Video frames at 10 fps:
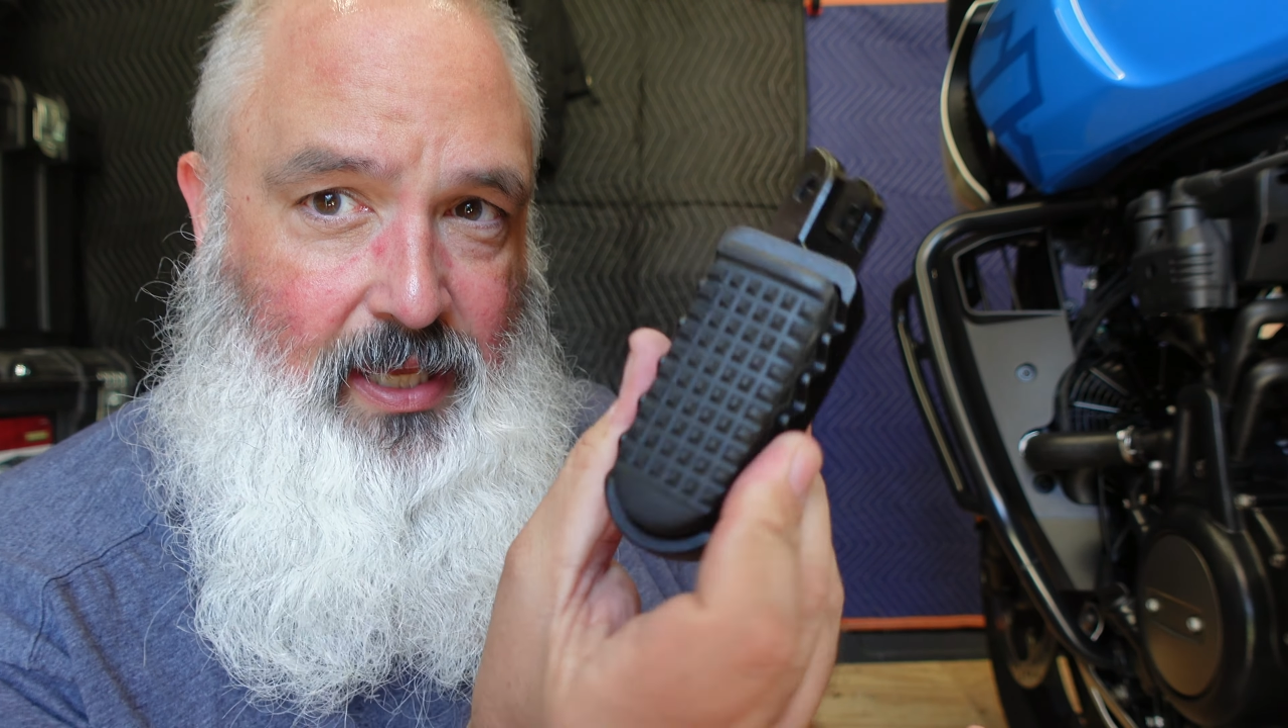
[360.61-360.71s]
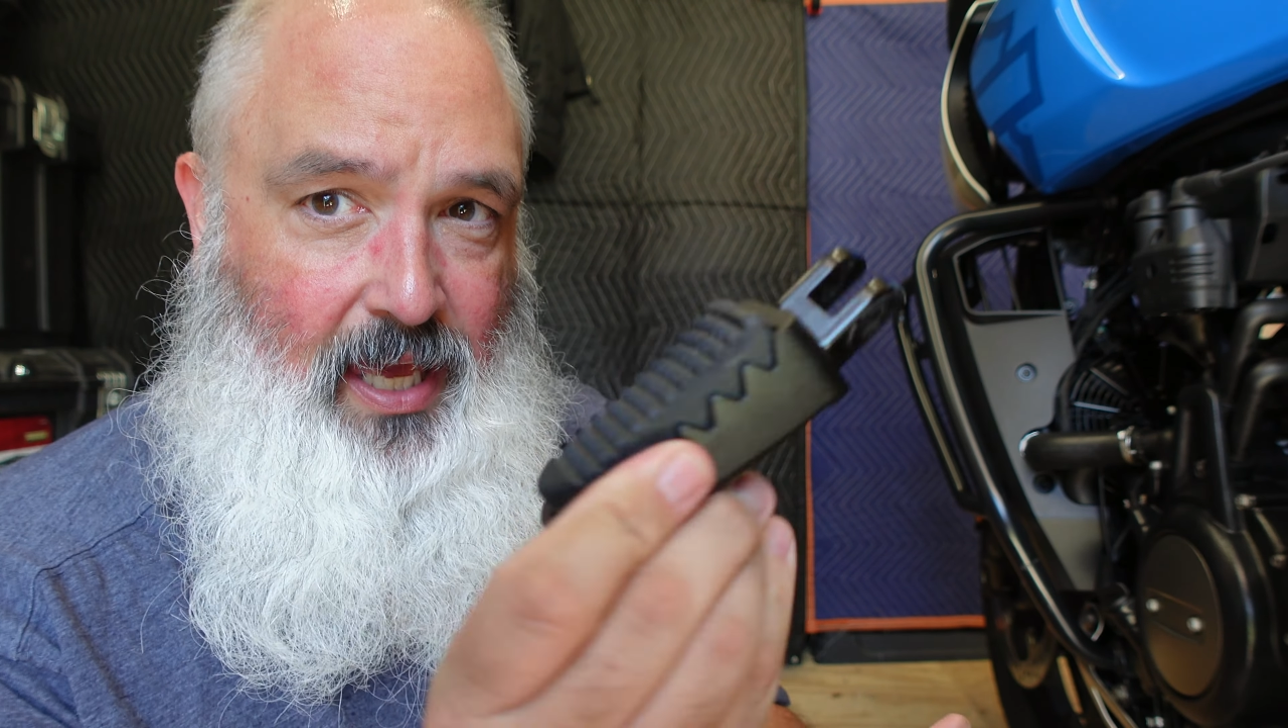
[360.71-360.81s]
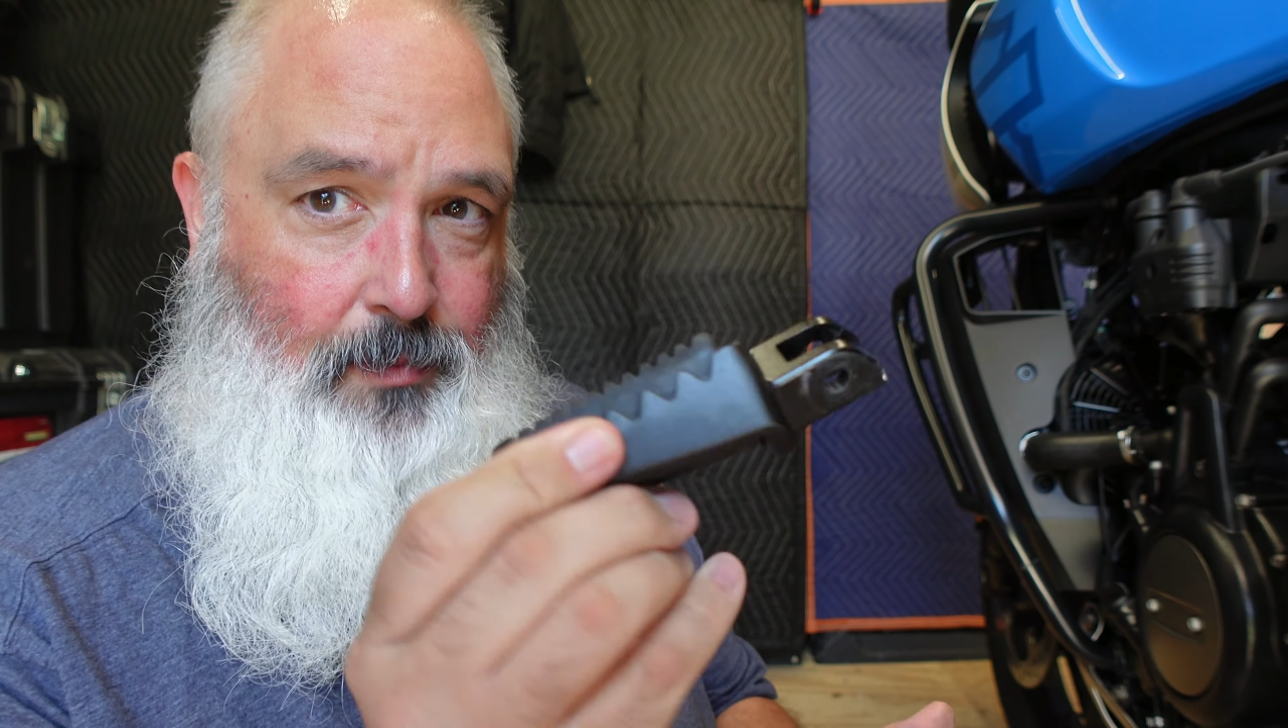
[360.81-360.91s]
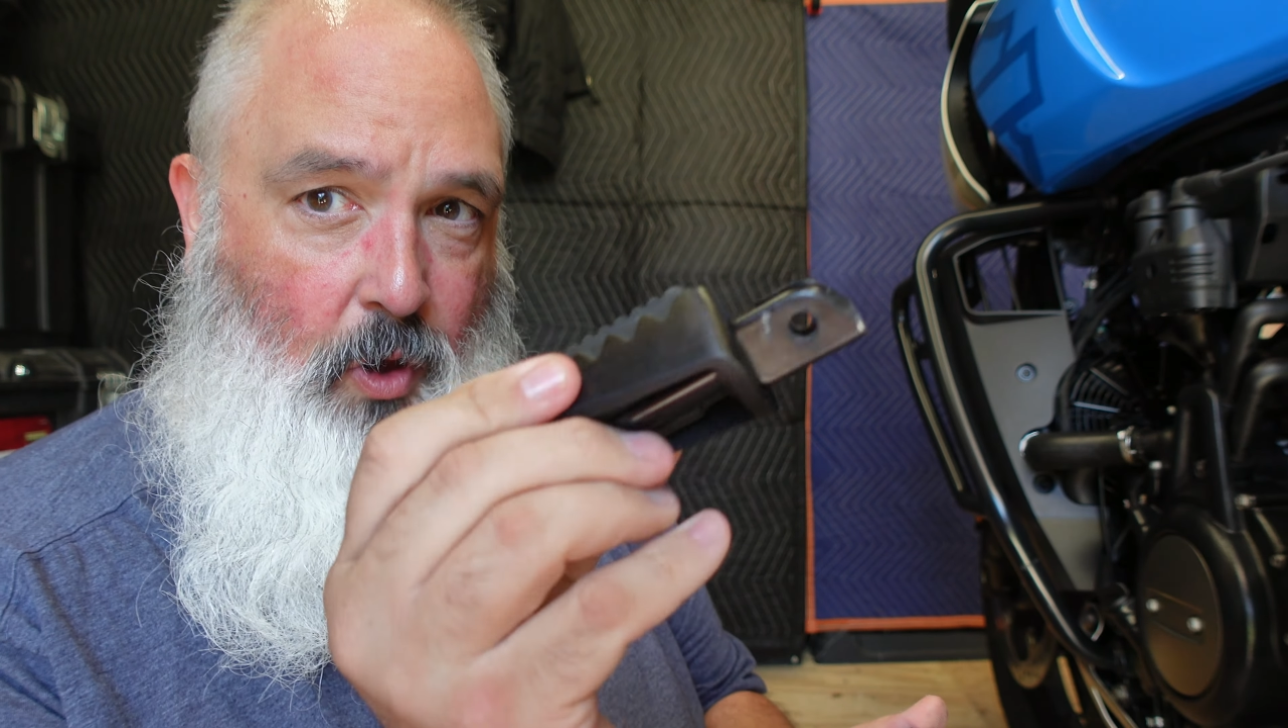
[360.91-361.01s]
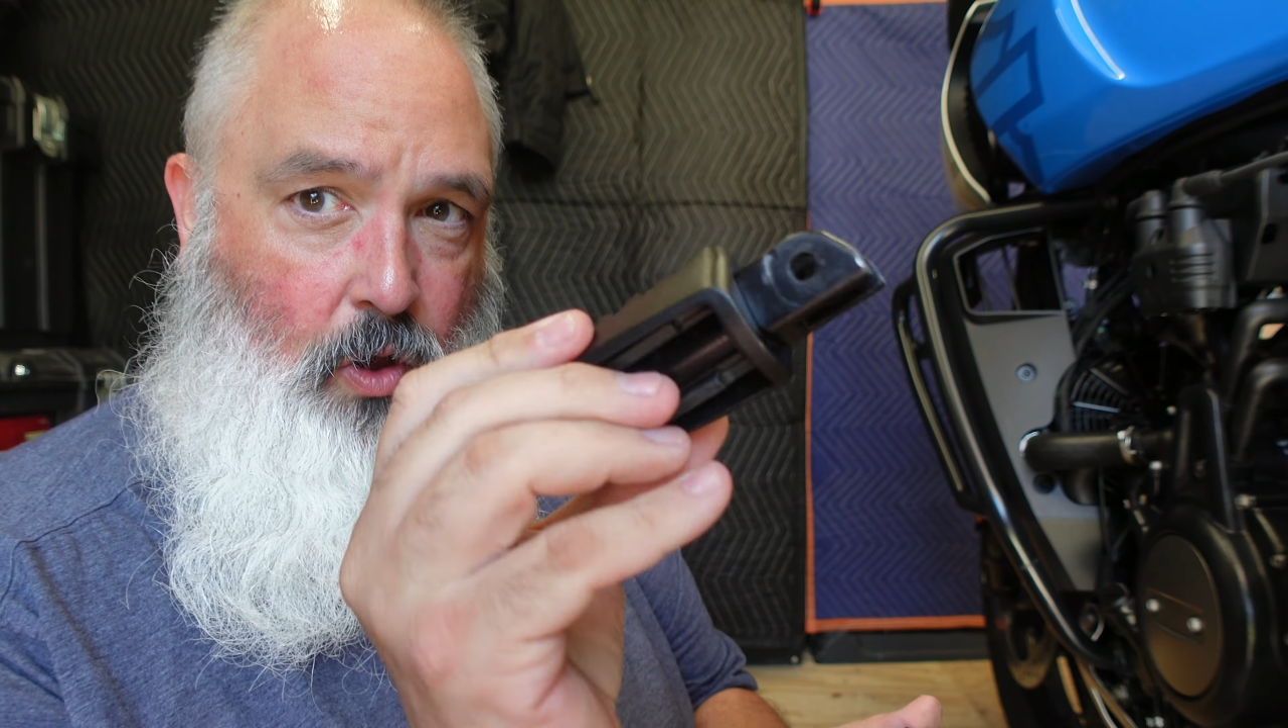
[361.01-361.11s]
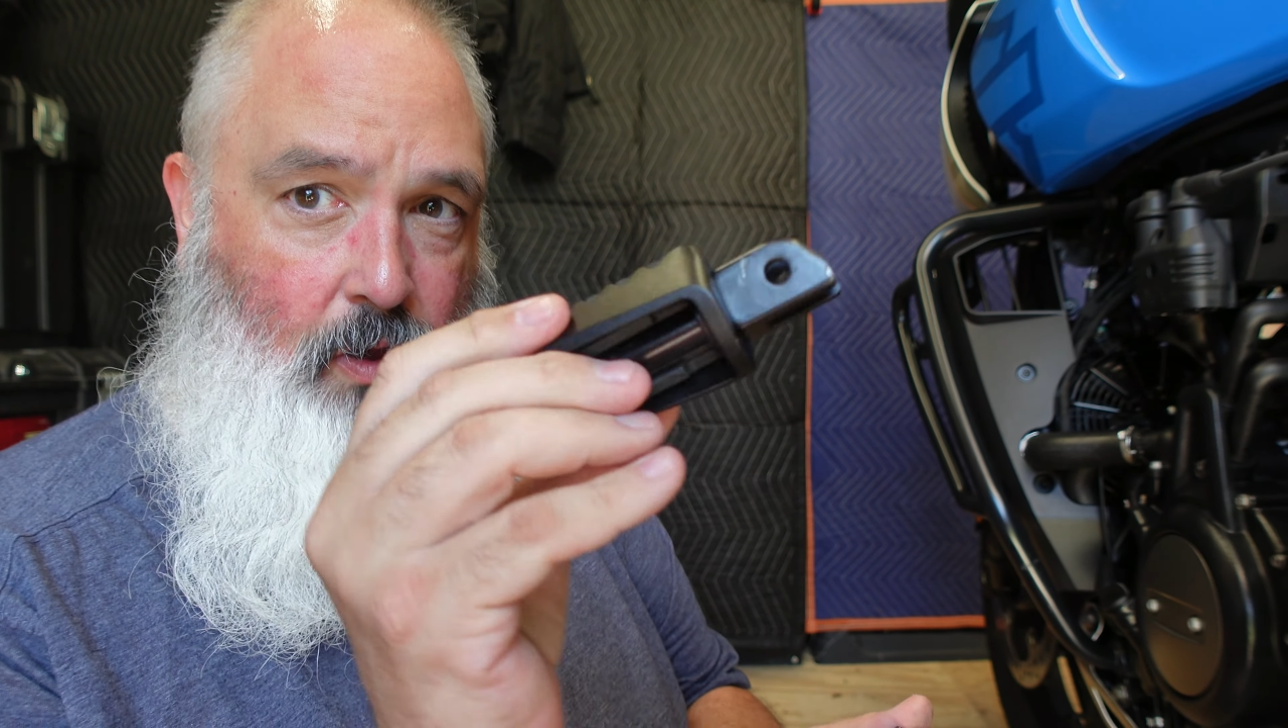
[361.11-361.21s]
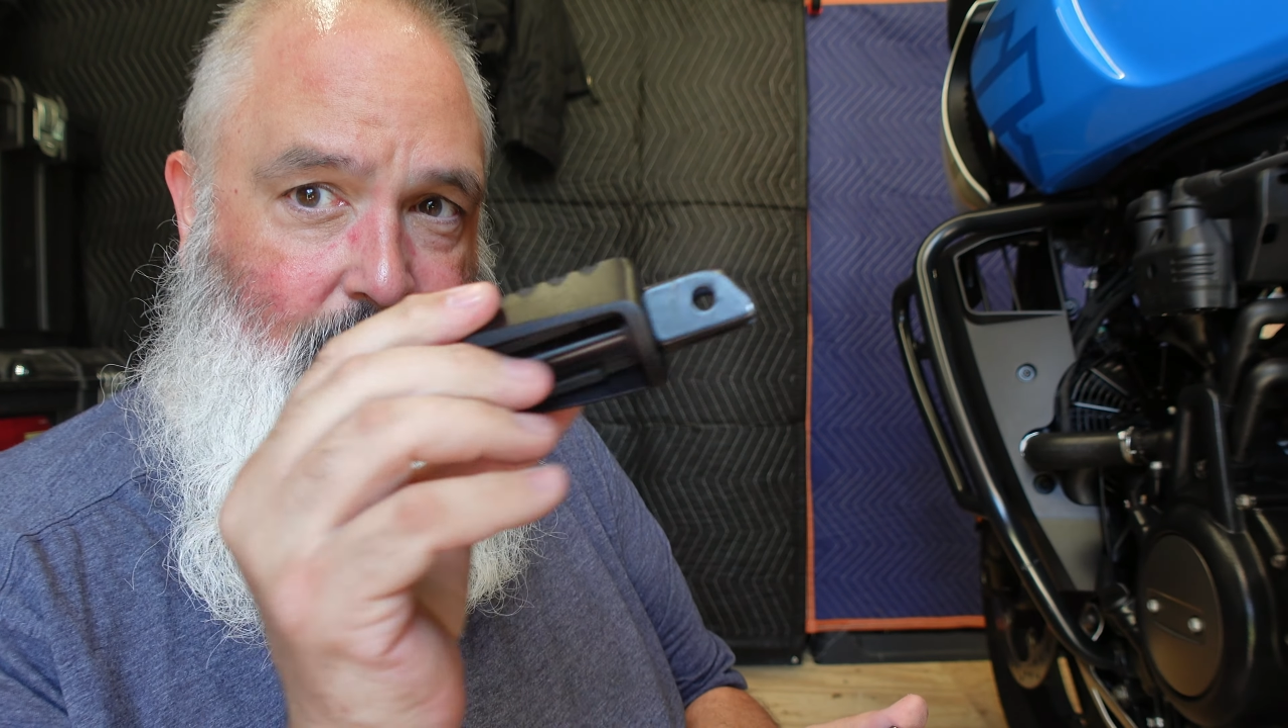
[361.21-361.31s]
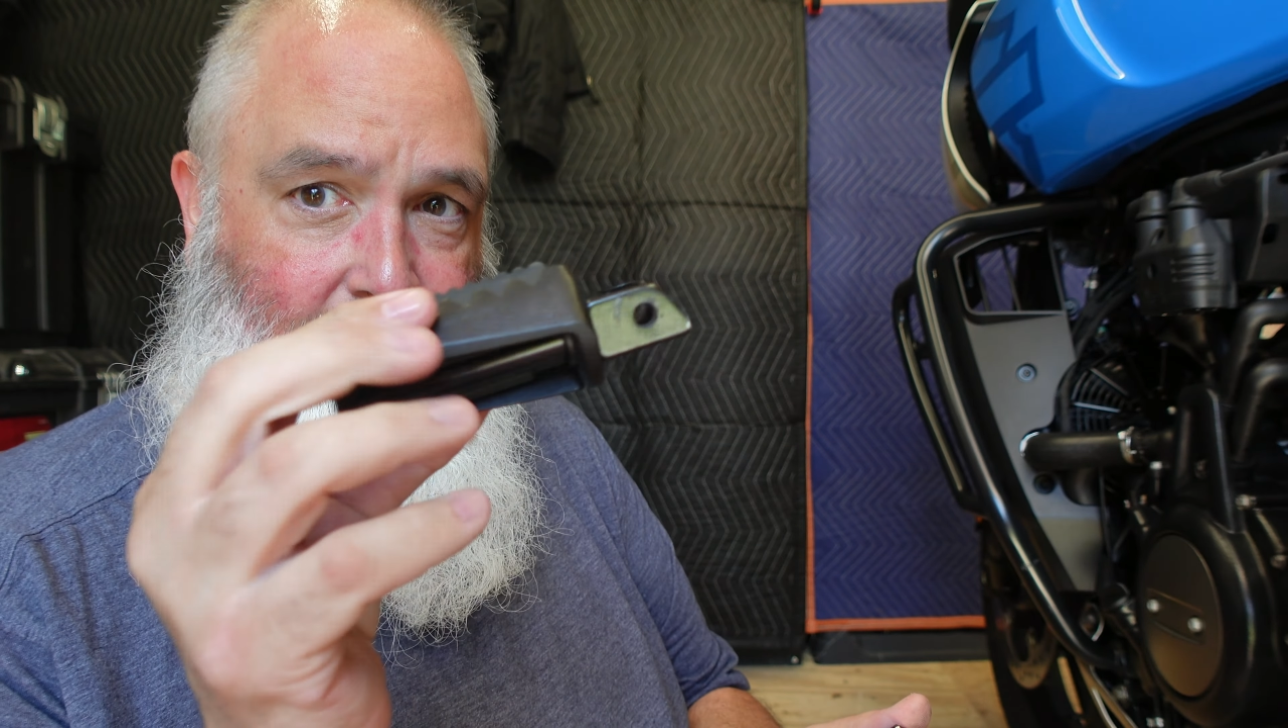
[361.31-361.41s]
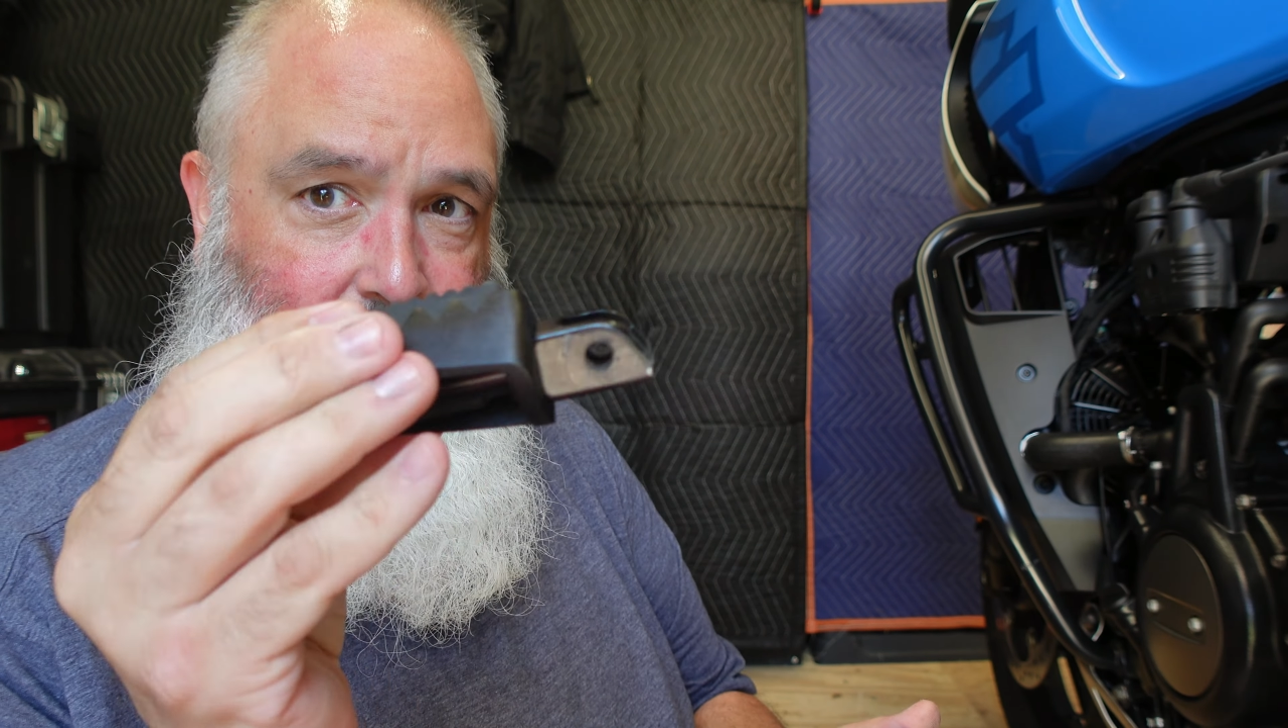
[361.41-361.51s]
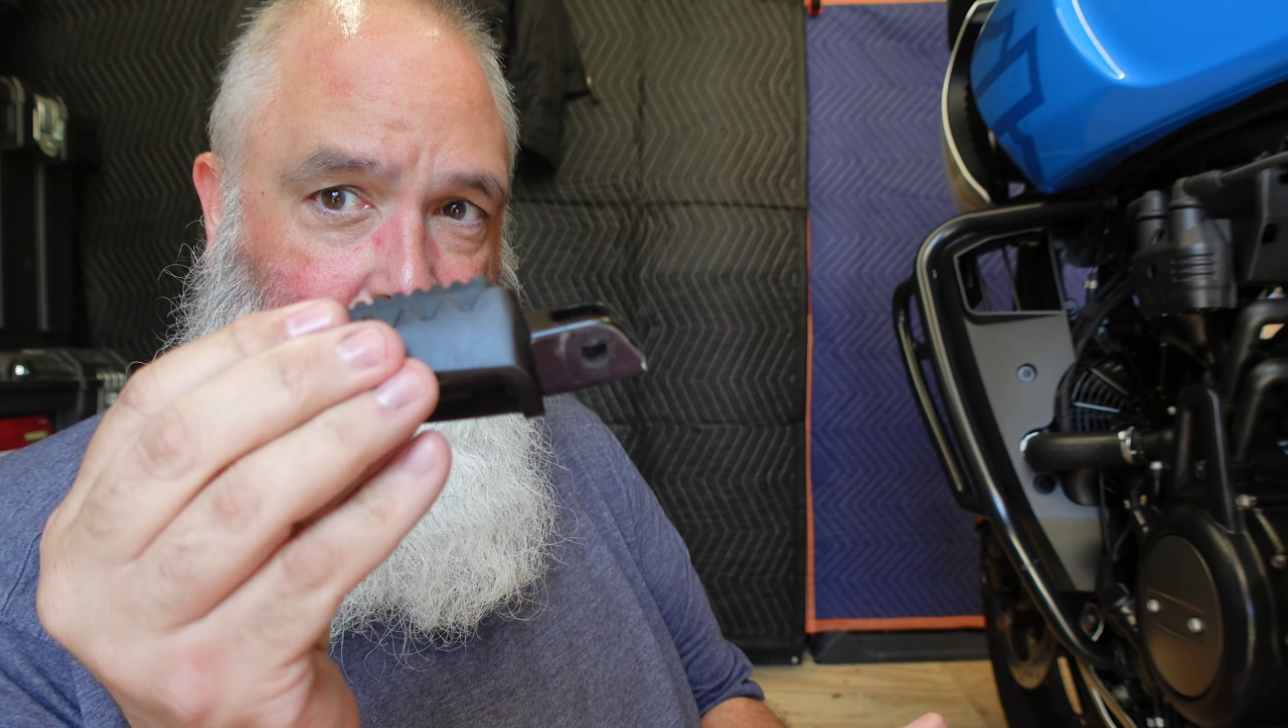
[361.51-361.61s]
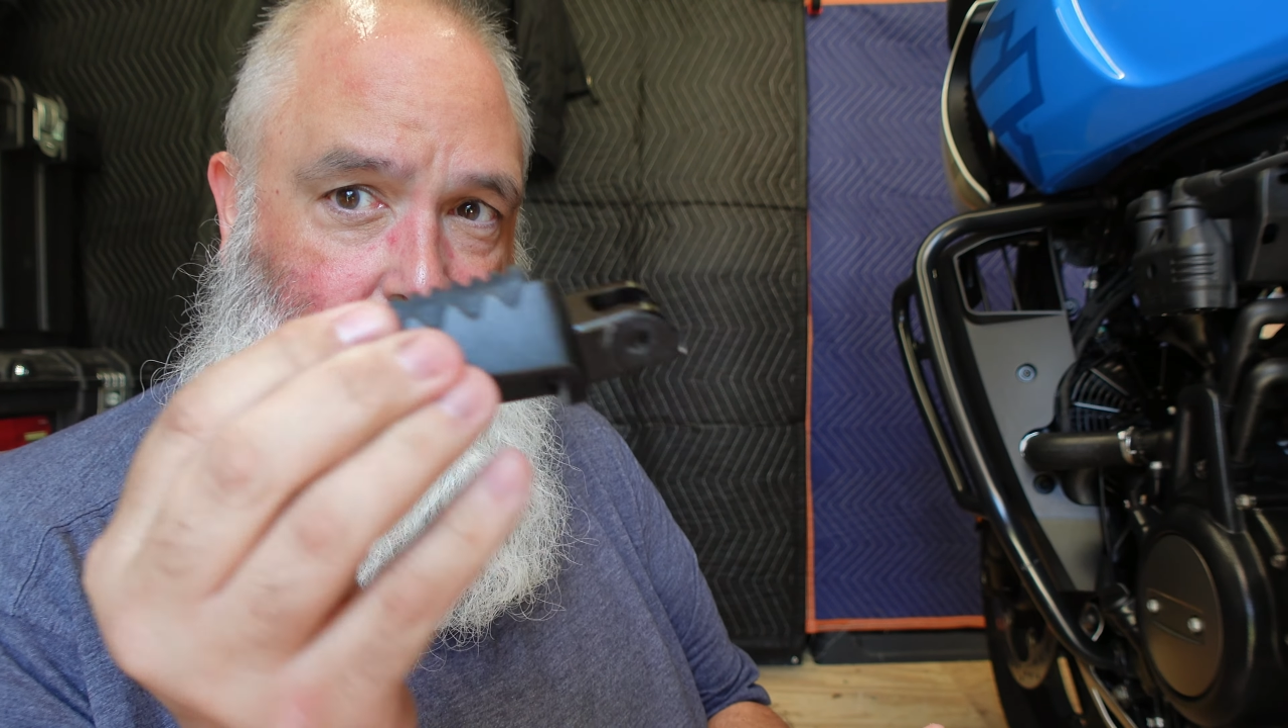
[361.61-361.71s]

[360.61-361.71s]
came off it.